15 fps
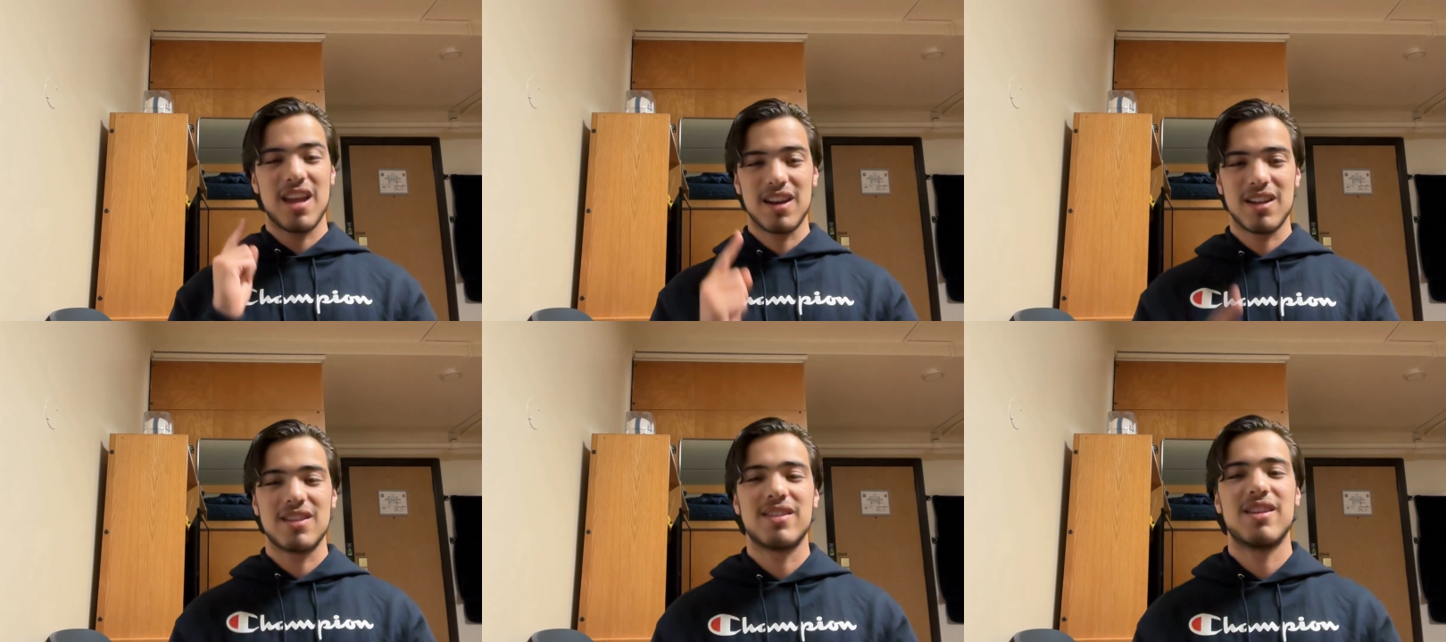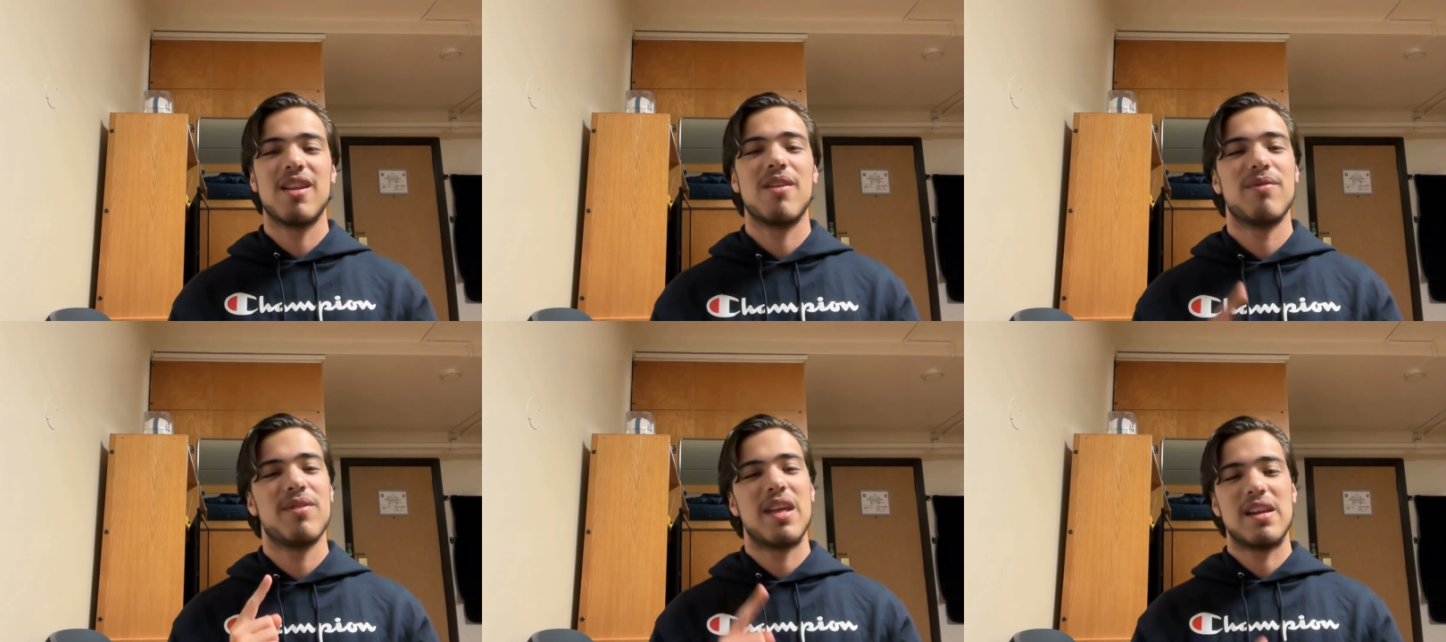and its
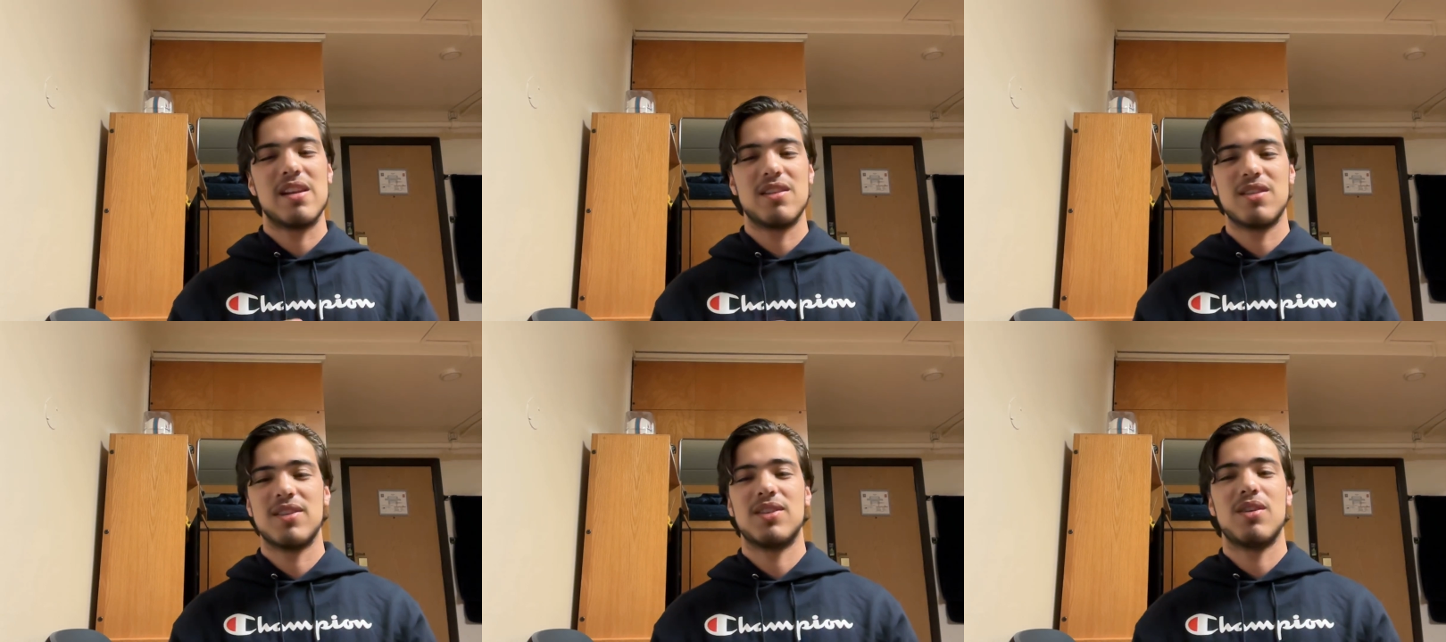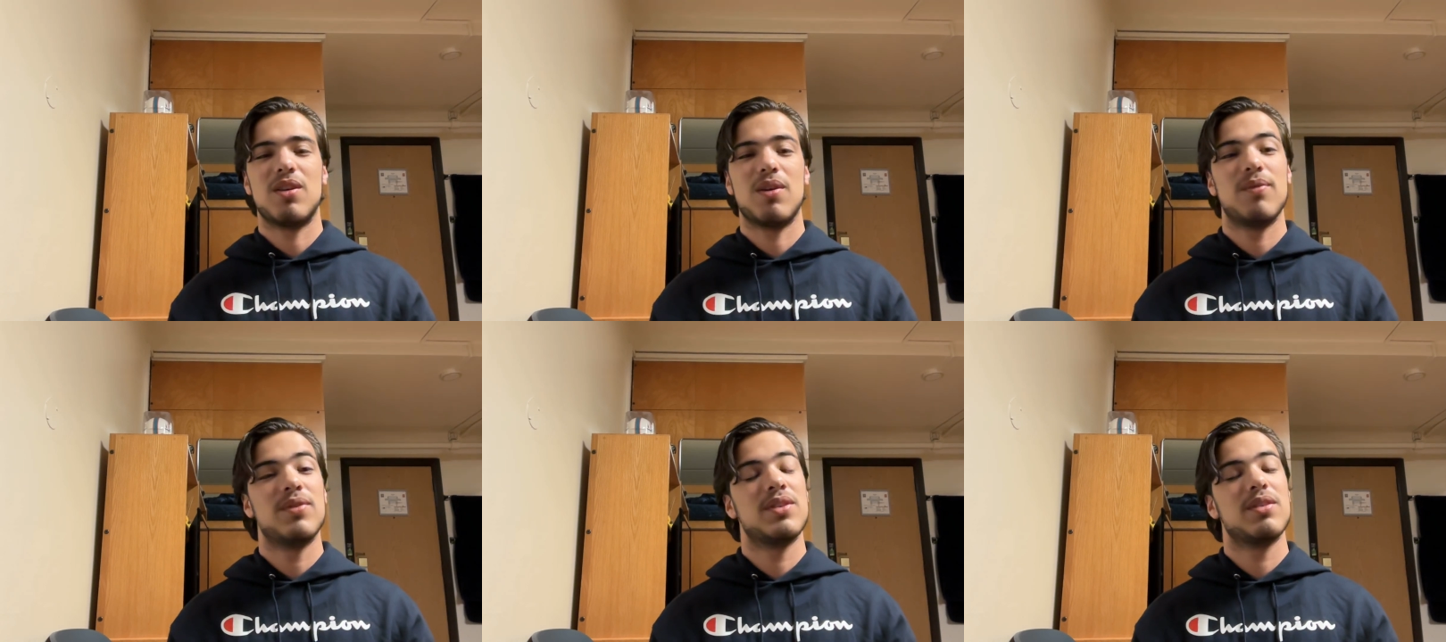love that it
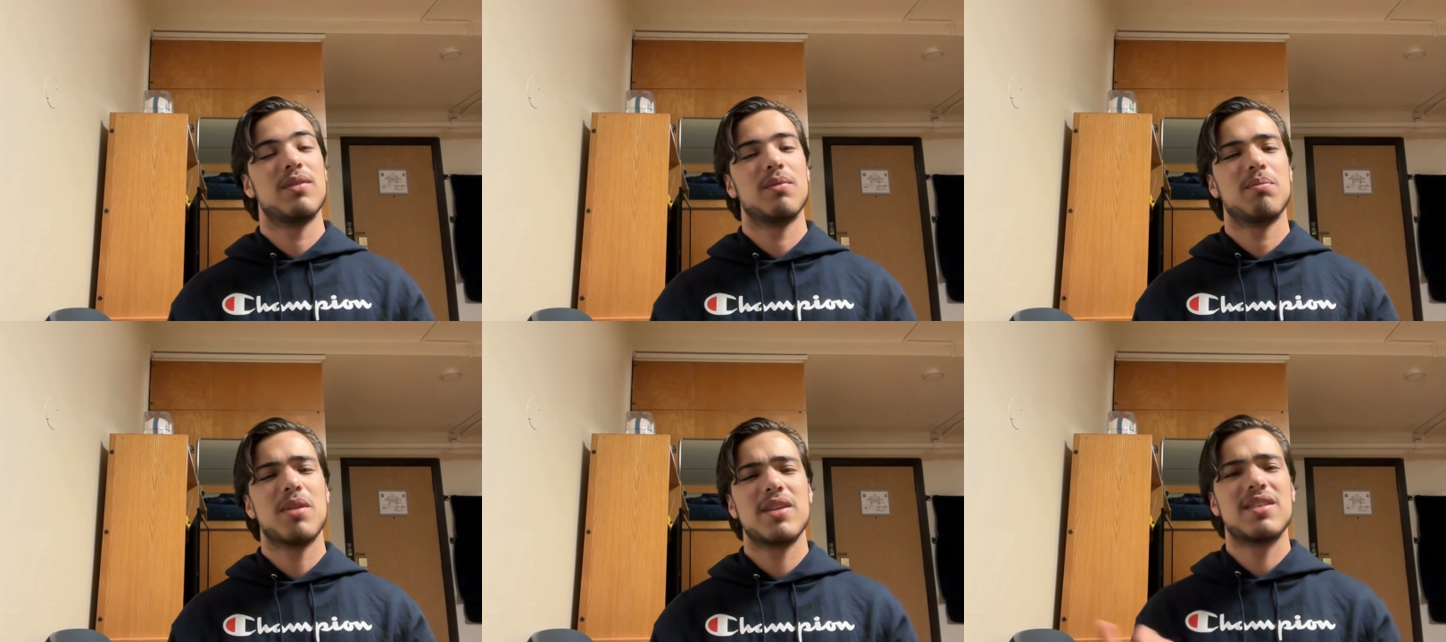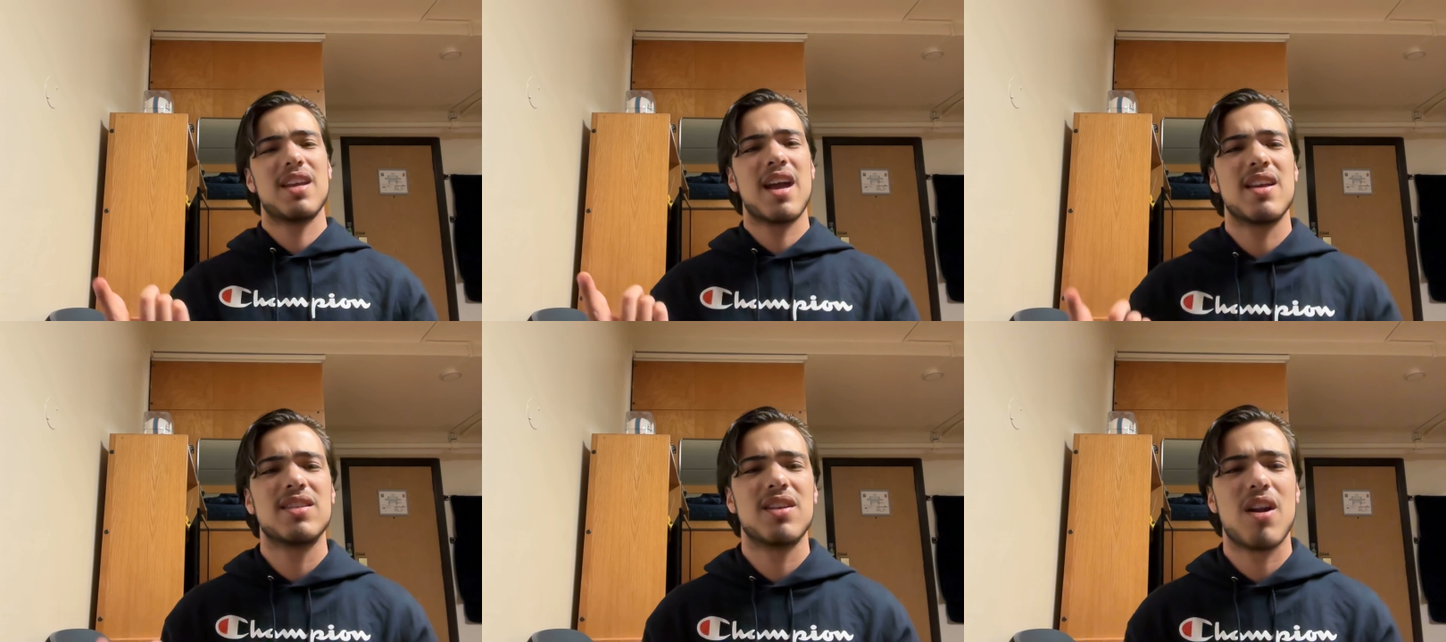deserves. Plus it
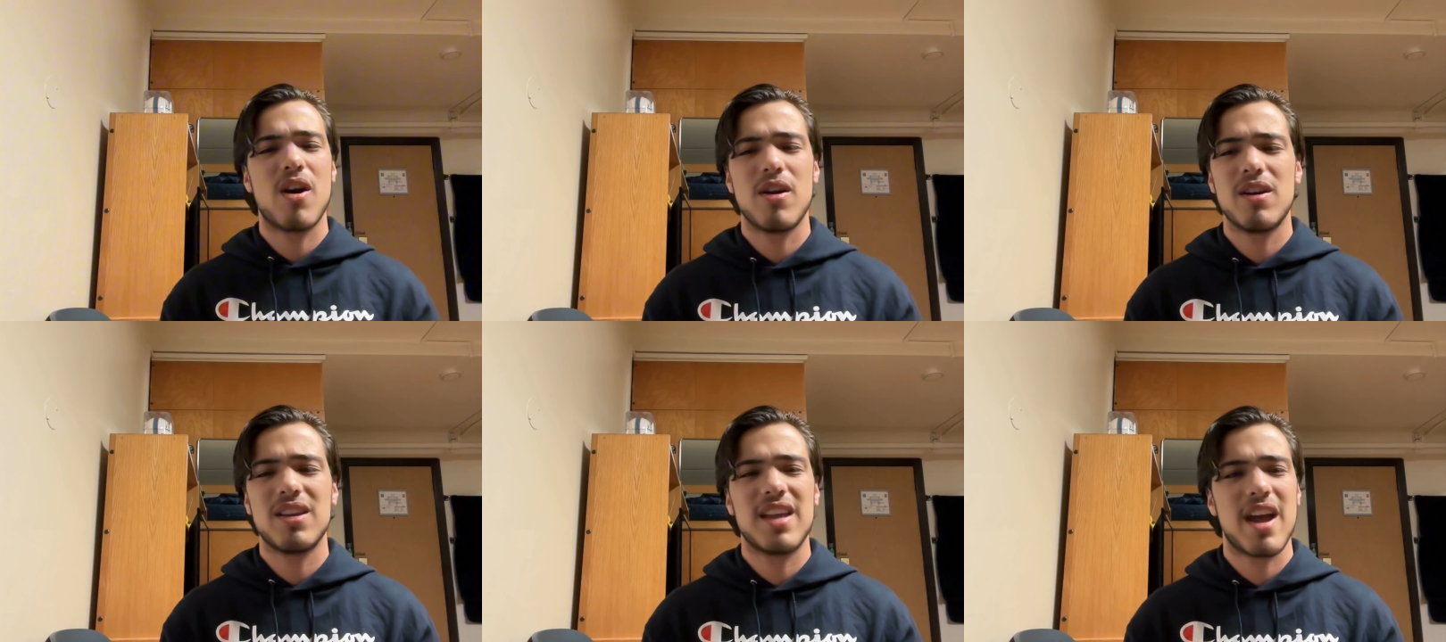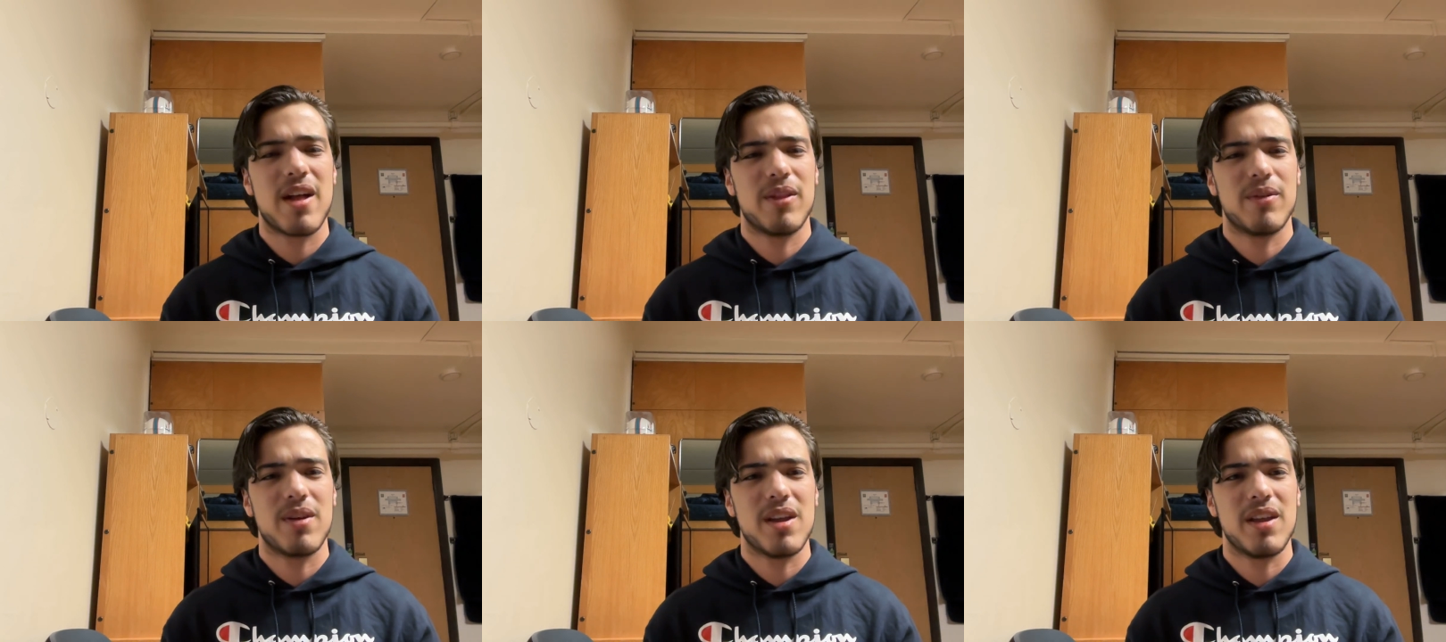has an art
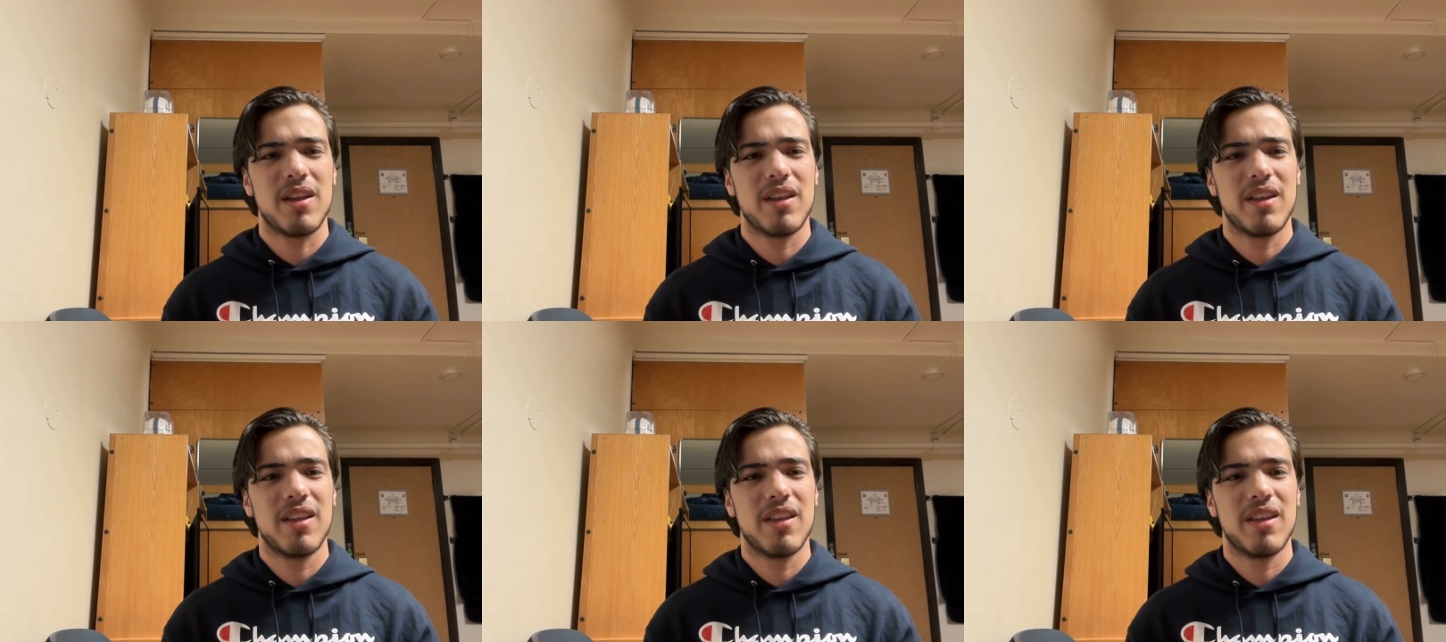gallery.